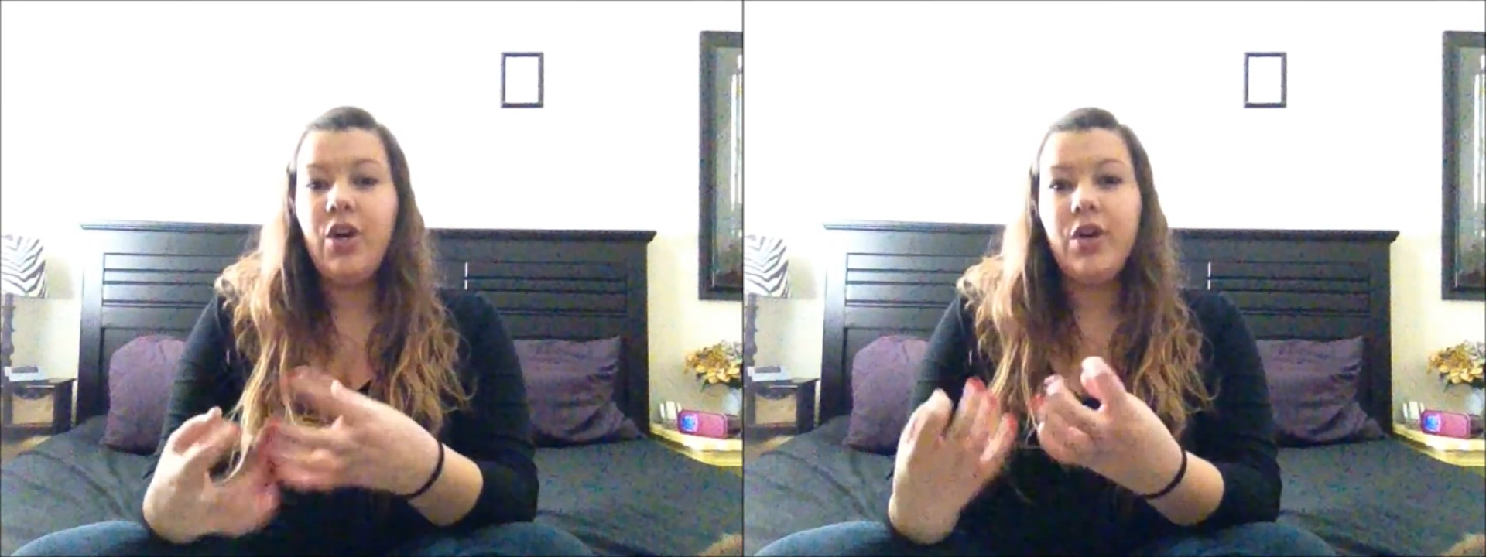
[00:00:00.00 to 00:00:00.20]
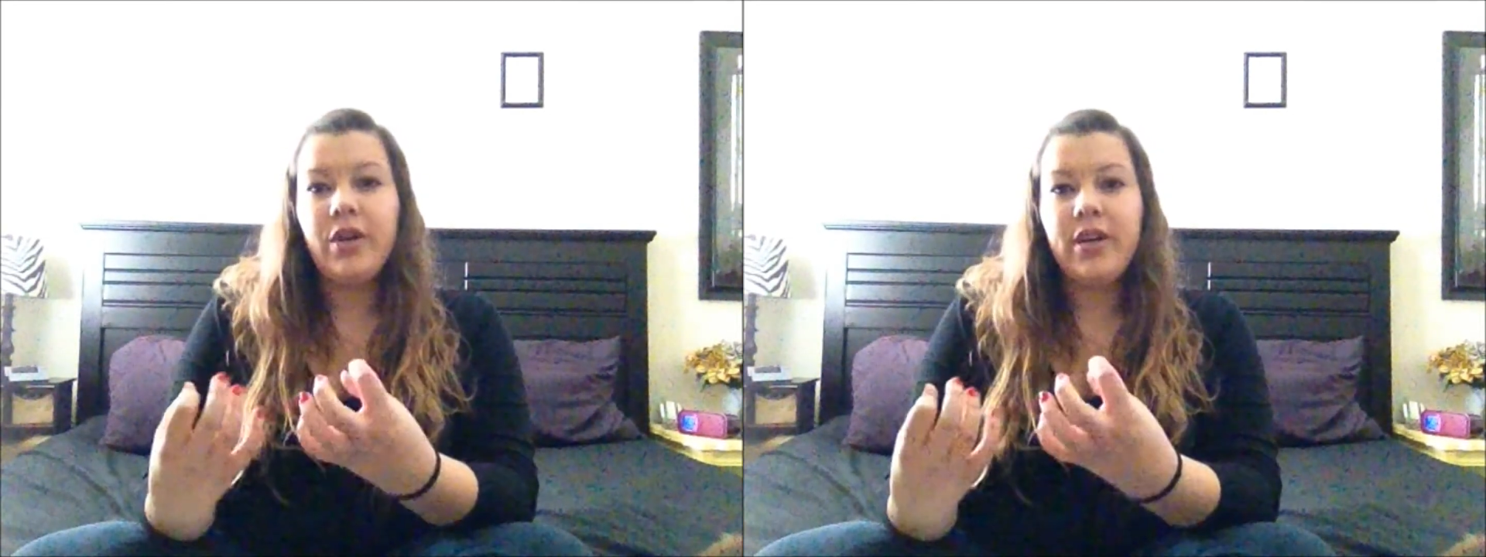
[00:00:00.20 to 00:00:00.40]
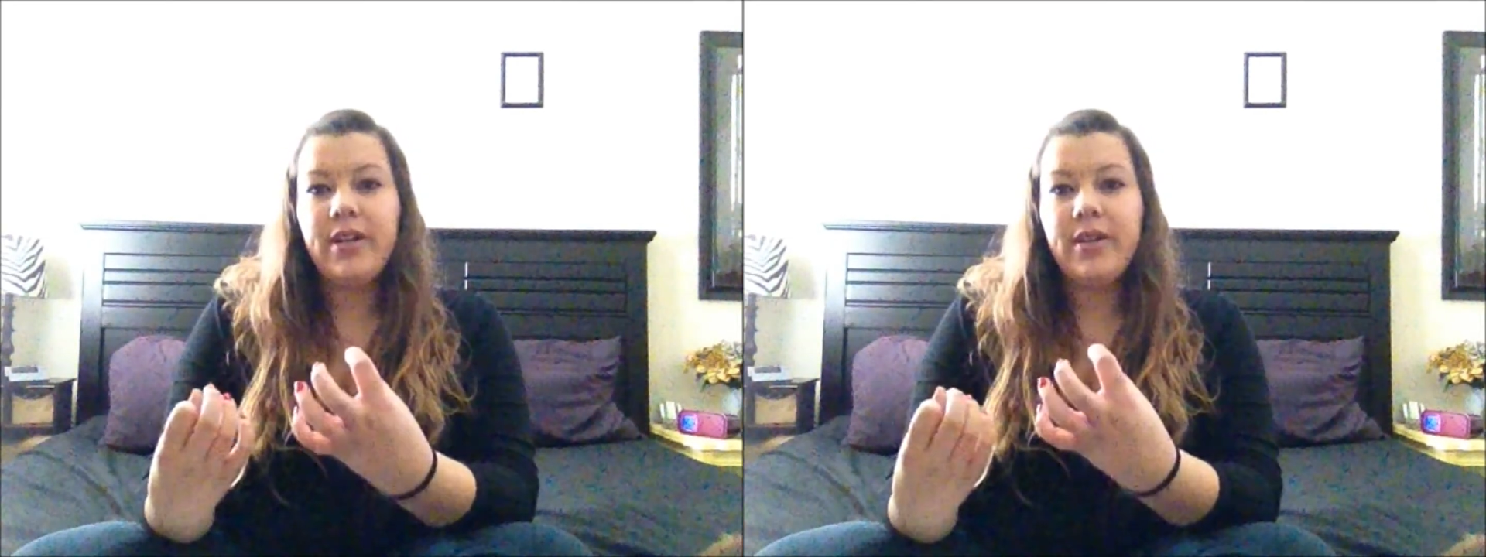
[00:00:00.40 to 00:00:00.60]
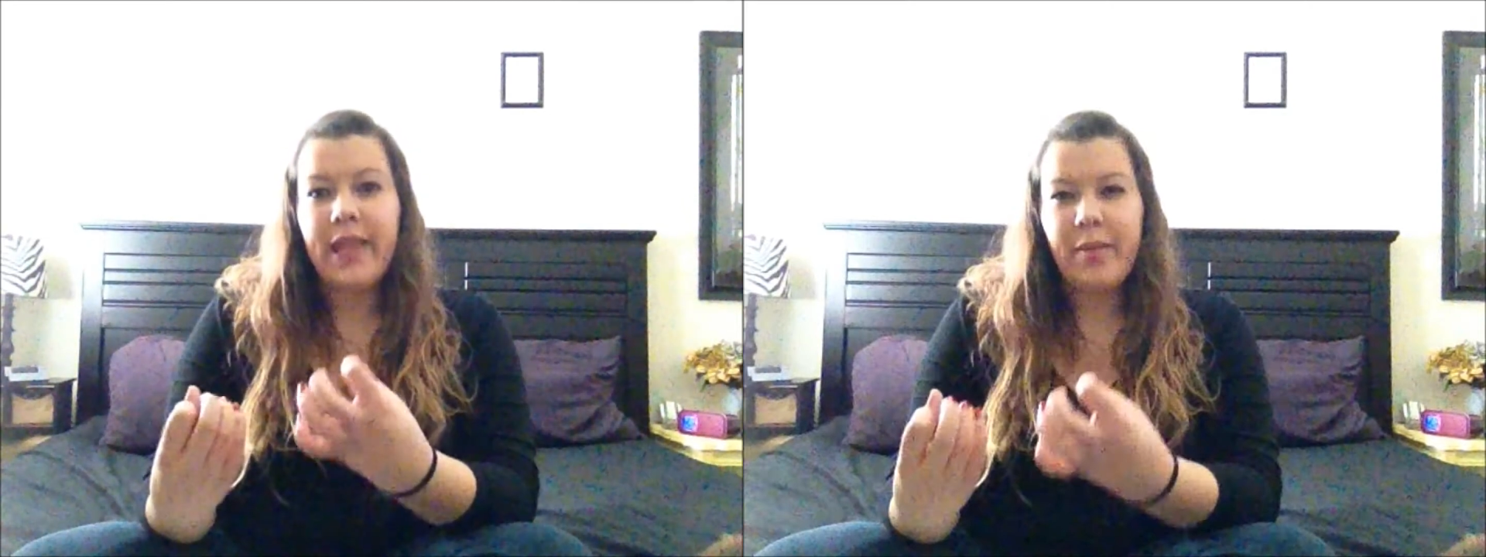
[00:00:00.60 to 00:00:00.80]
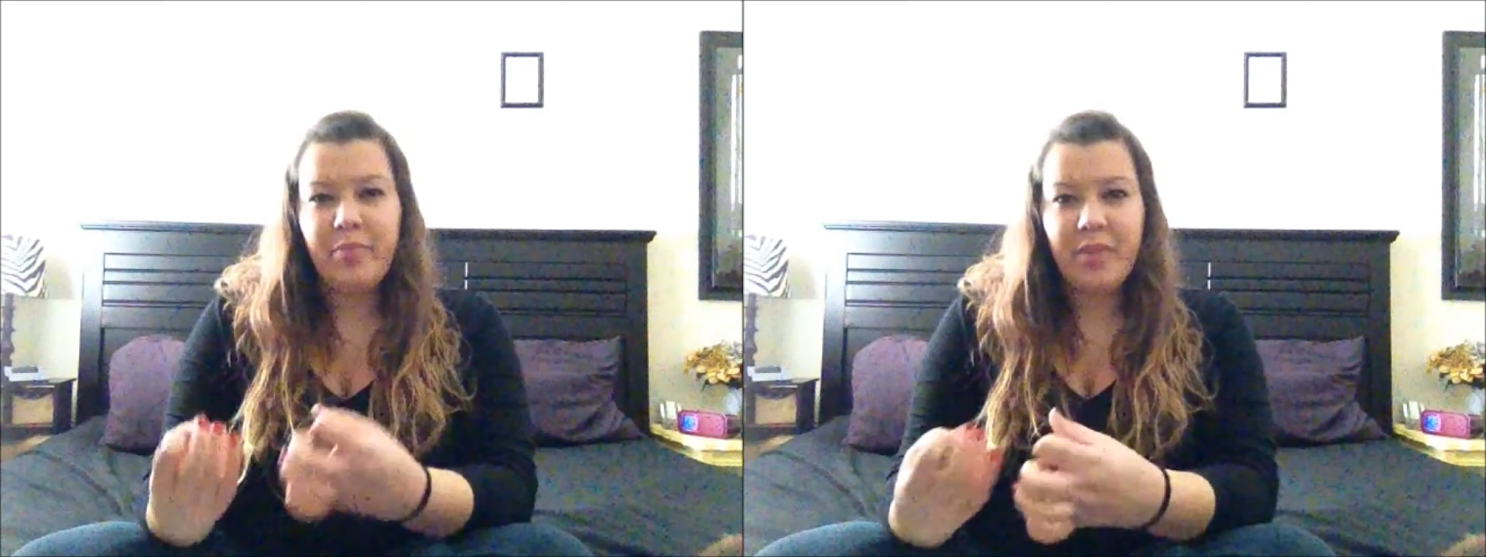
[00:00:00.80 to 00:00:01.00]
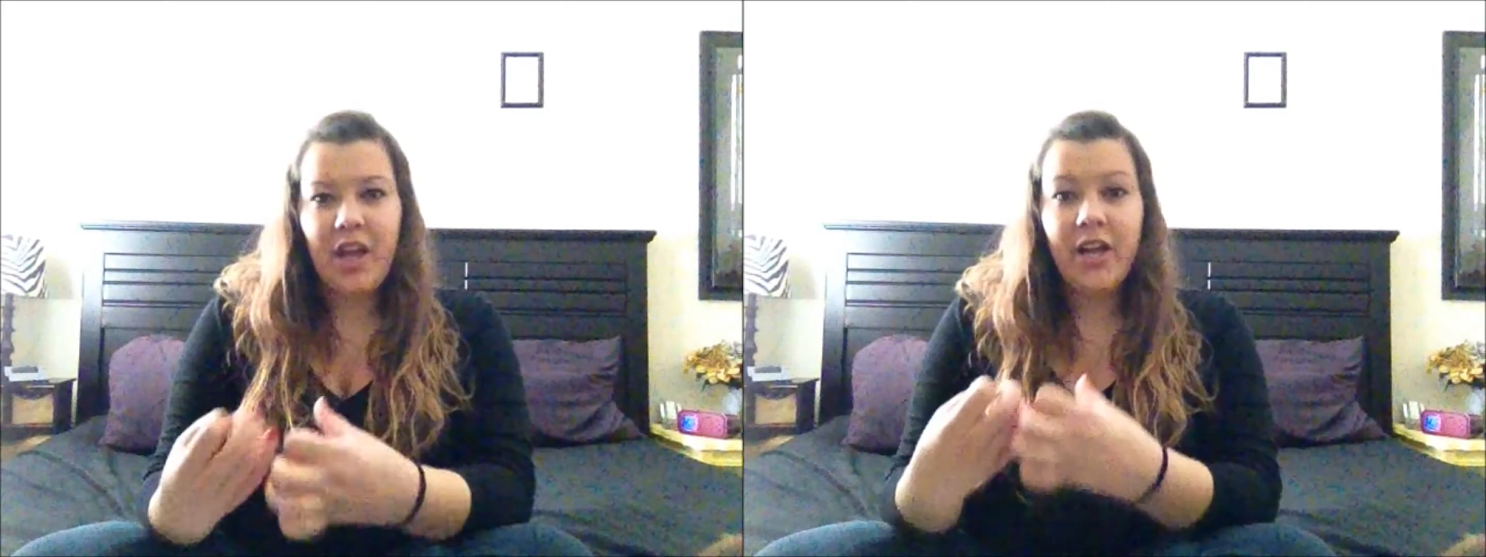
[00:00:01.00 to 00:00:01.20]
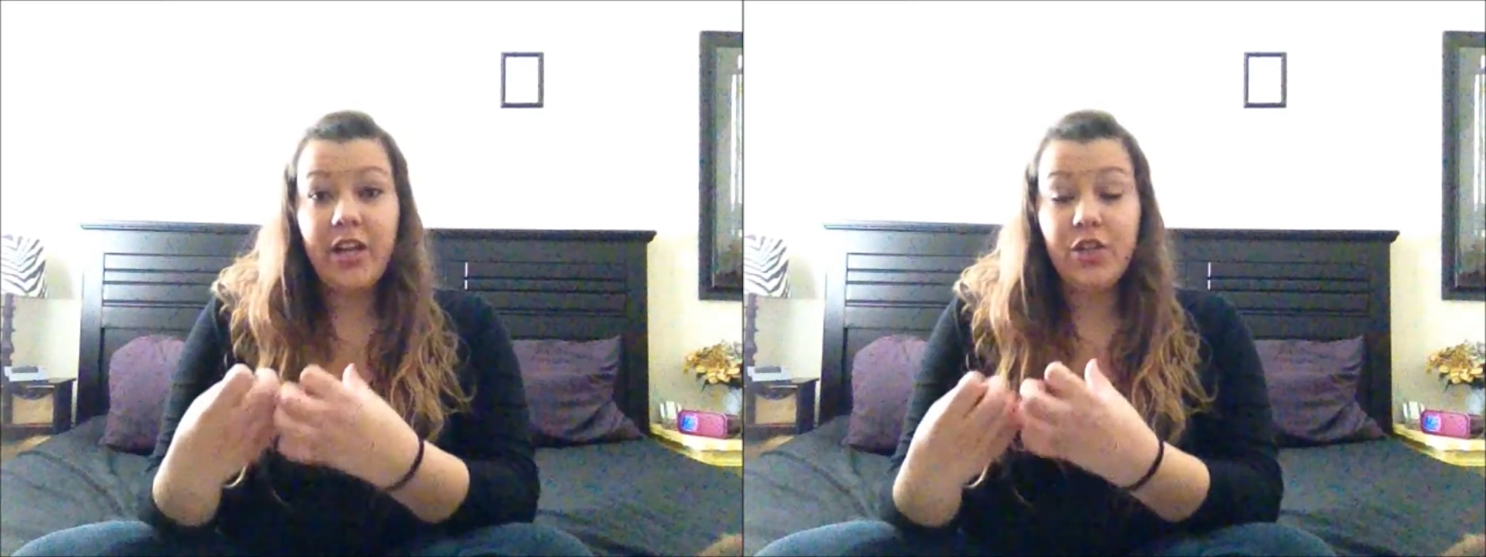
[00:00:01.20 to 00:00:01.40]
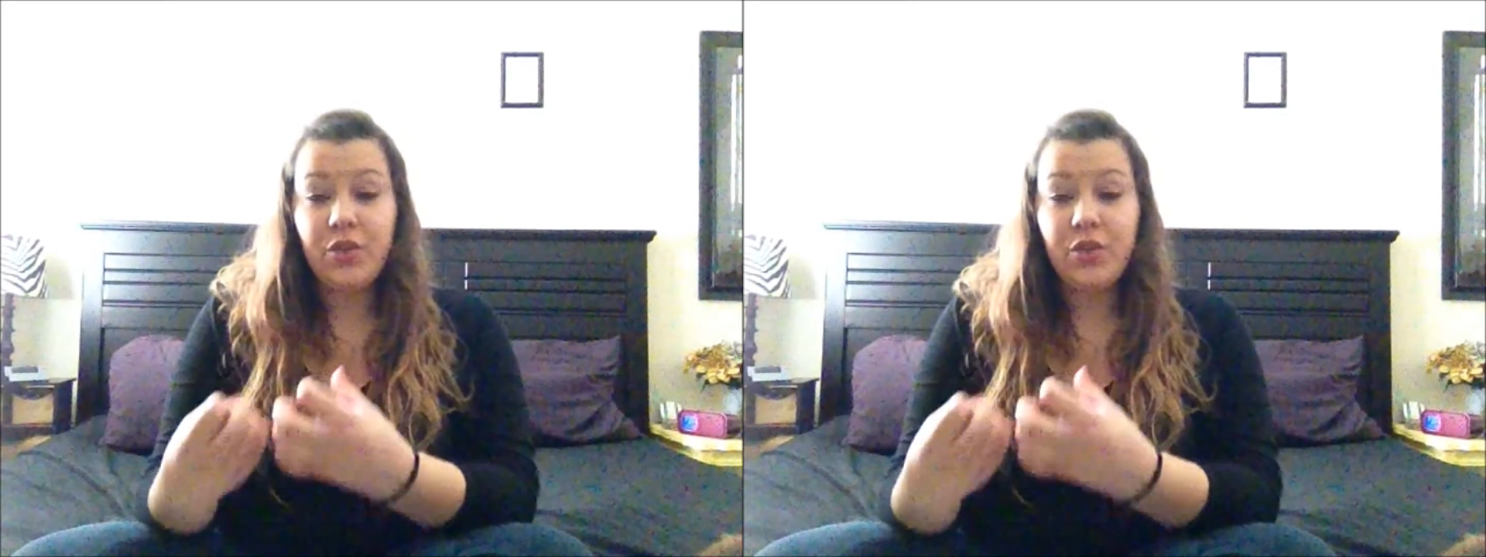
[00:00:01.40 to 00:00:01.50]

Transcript: good like blood and